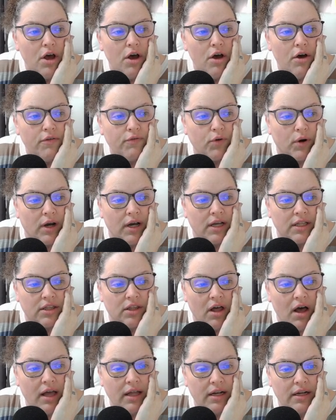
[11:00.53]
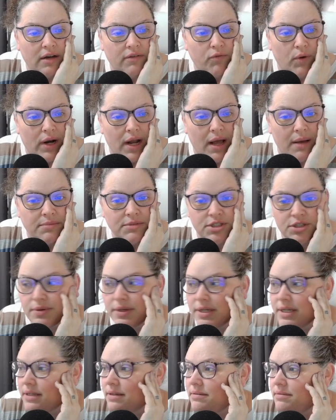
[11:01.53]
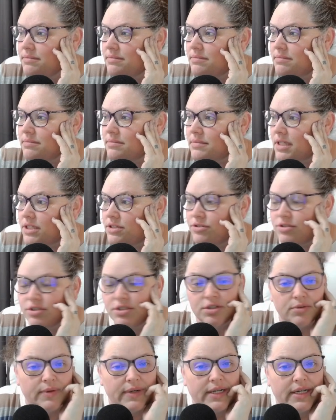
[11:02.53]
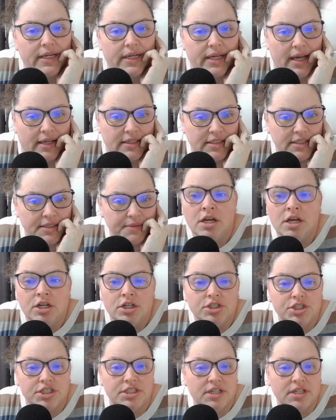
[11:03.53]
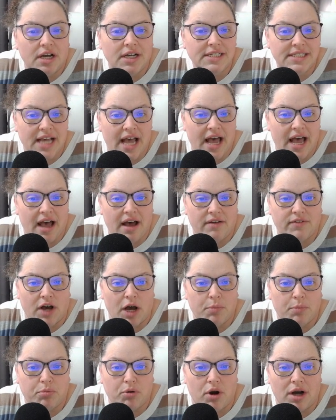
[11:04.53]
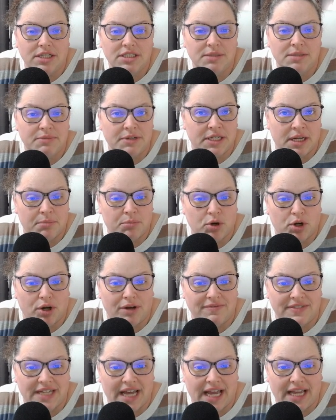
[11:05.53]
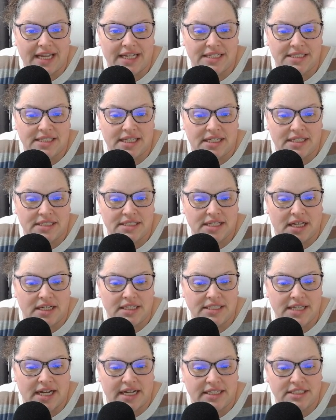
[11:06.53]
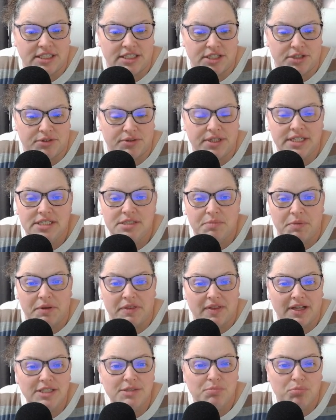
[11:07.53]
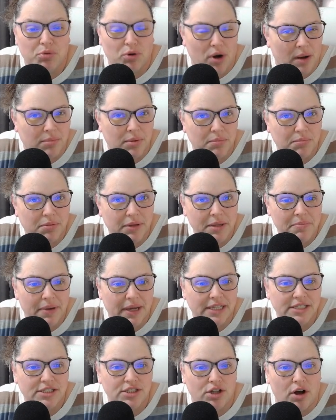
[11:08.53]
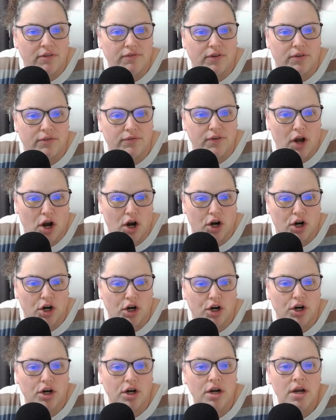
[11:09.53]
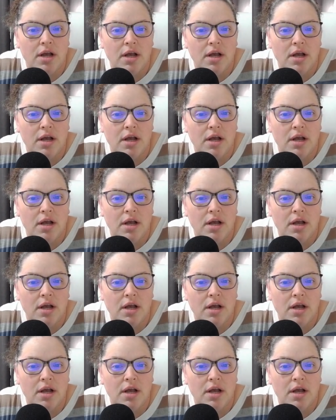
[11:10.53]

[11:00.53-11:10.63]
for a lot of what I'm doing. Can you still read it? Yes. She does have approximate number of days that it's going to take to do this, but that's probably based off of her